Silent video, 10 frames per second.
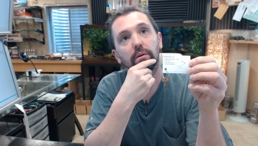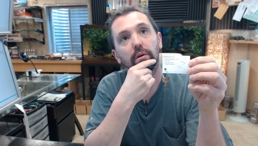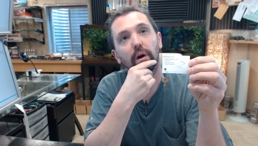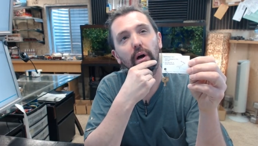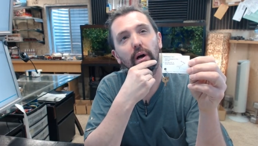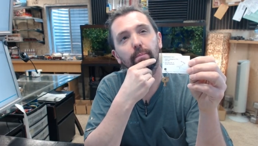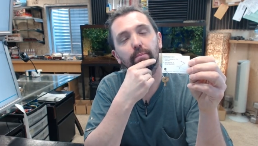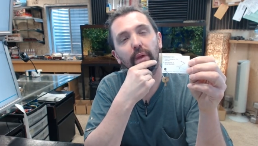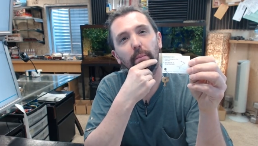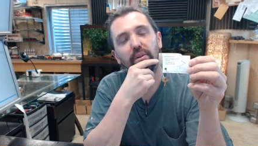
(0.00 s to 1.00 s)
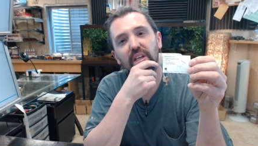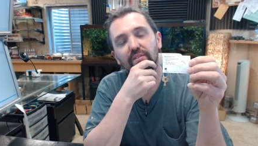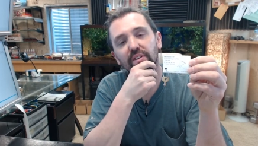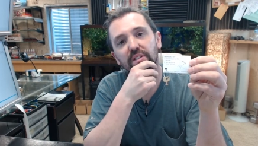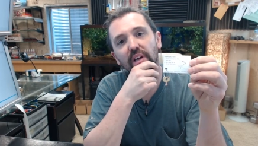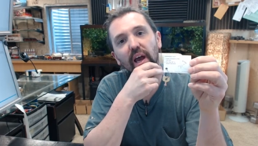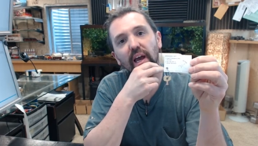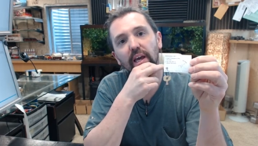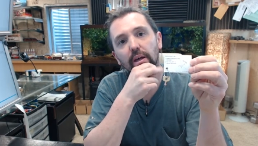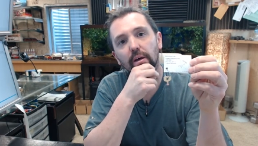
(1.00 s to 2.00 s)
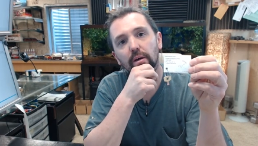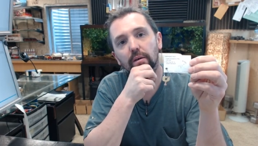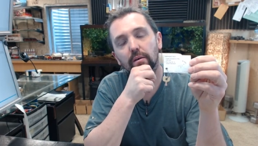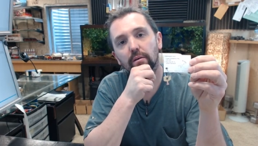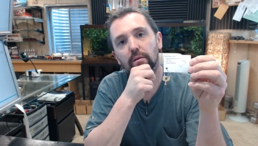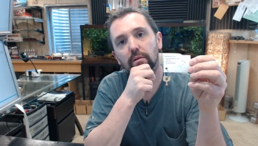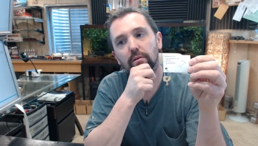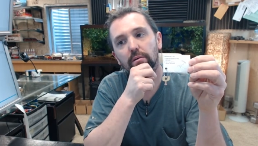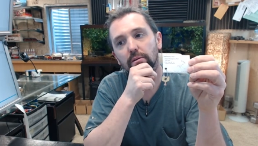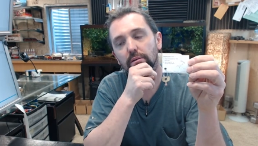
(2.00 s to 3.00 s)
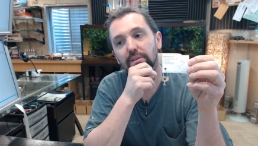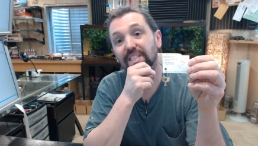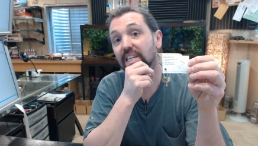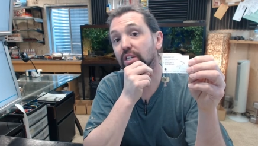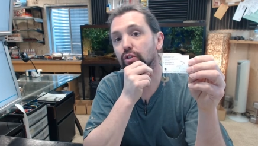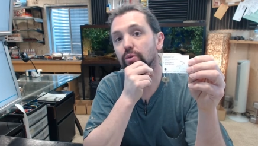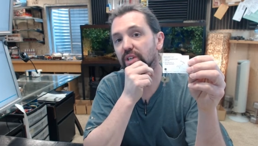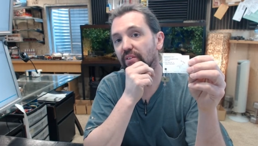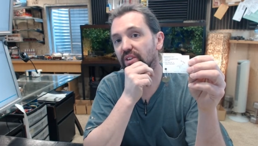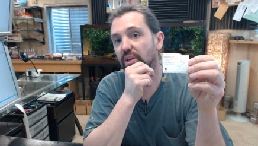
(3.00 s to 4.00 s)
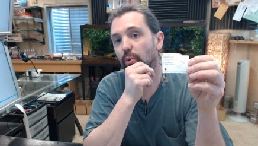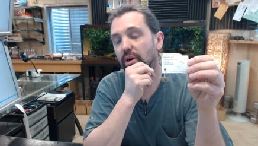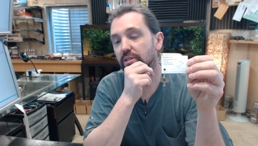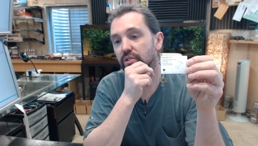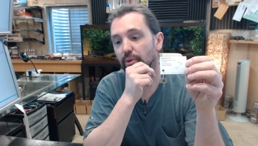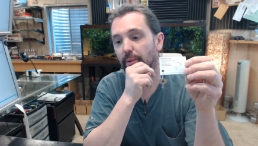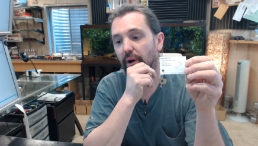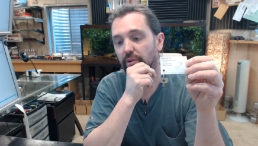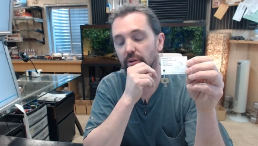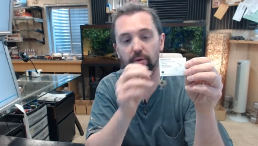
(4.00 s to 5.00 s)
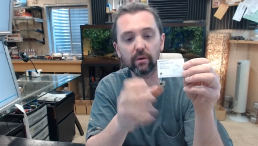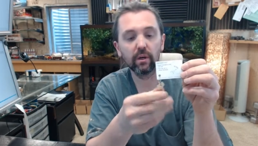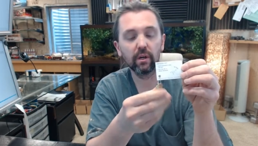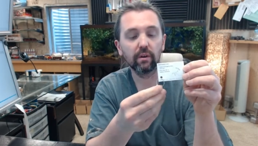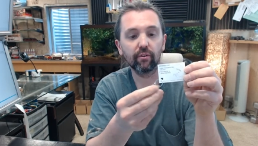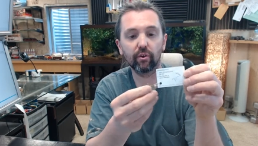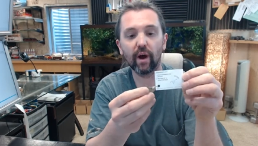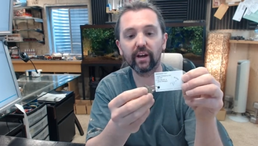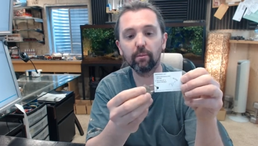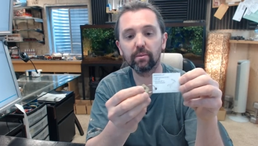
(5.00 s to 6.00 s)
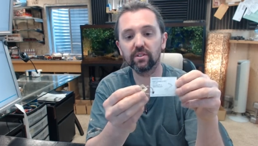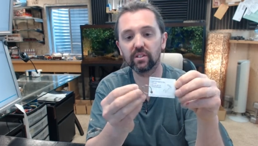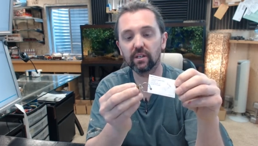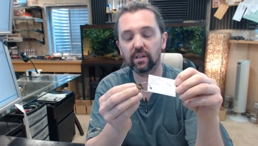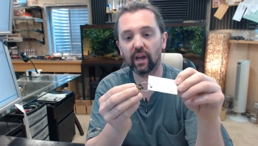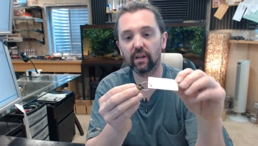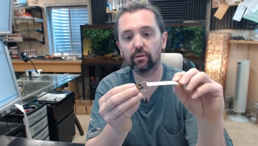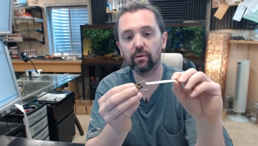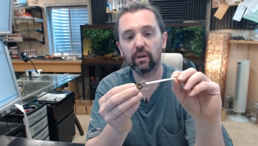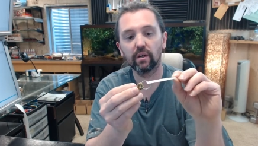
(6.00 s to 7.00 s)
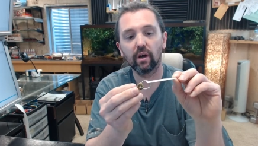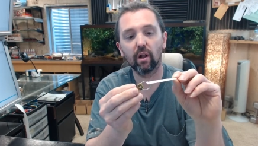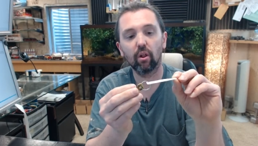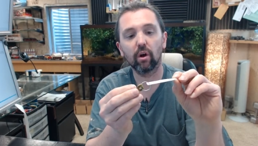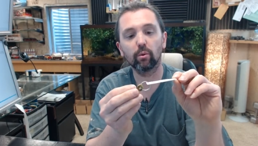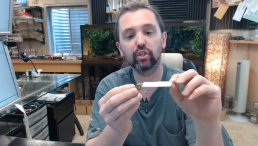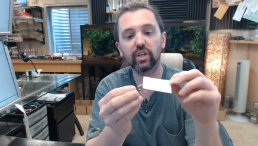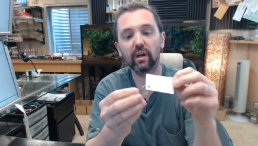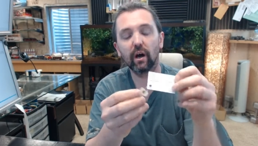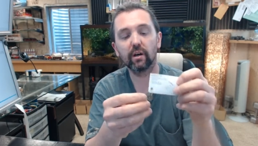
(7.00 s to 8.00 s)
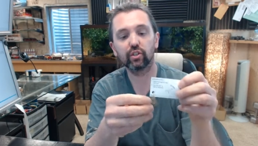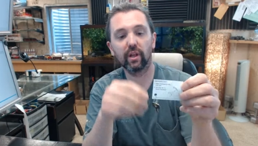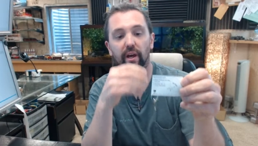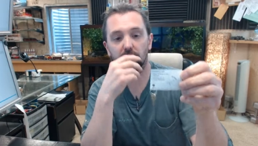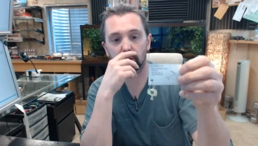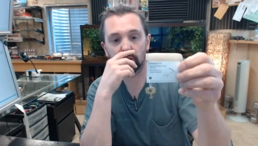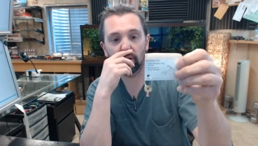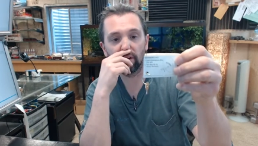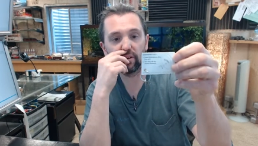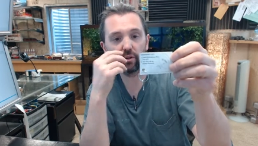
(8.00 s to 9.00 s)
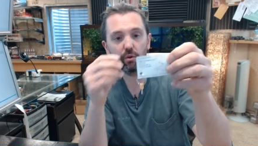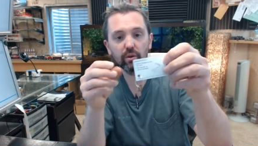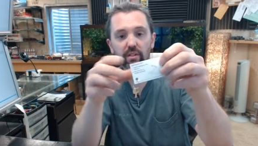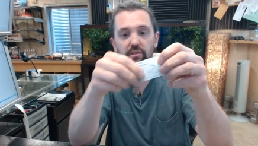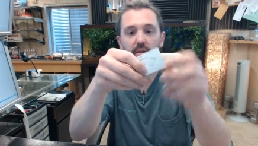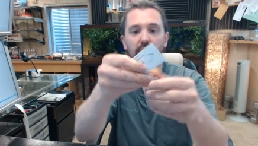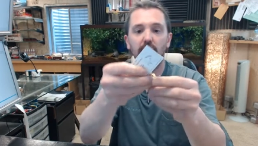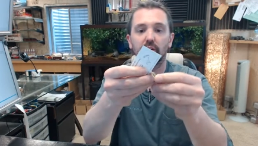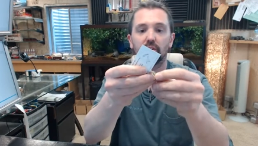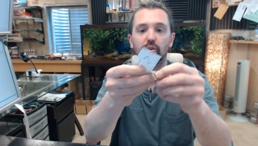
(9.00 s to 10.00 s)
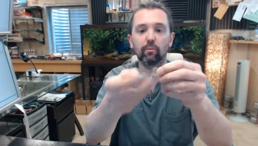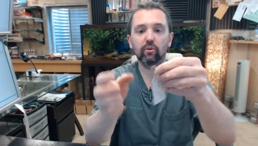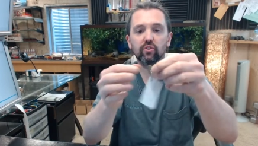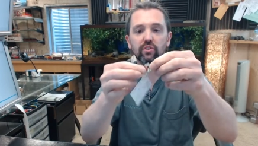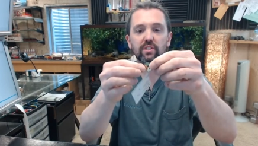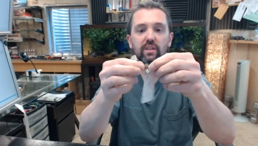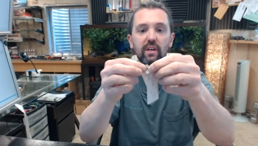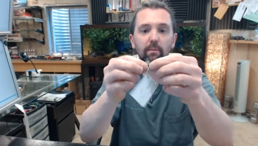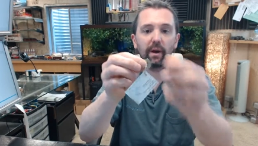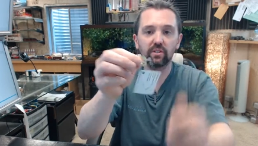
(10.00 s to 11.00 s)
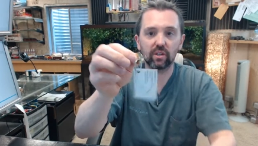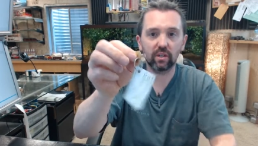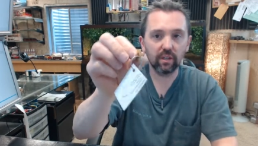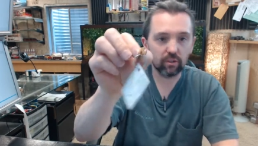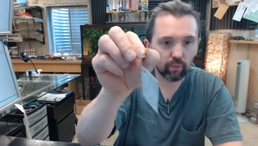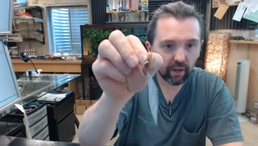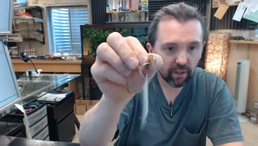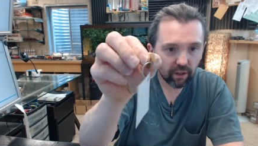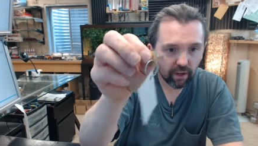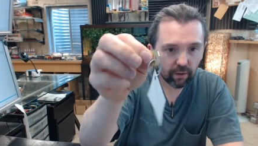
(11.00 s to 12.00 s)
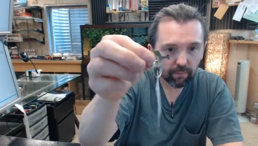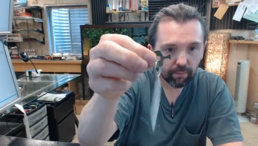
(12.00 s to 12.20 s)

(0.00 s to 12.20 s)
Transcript: um, I believe it's a D271 is their part number for their occupancy indicator along with Sch uh, Schlage's units. Your emergency key basically is right there.